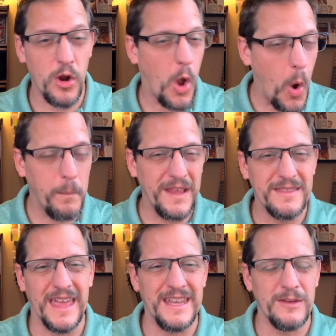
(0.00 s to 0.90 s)
hoping
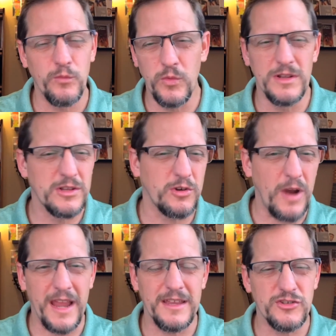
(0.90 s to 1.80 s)
that it will
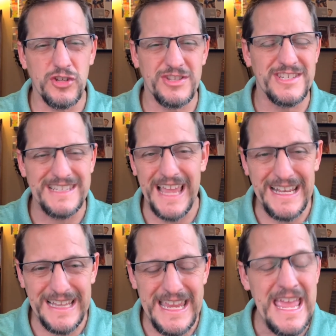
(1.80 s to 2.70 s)
crack it just
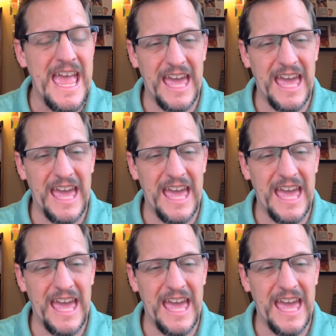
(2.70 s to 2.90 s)
slightly,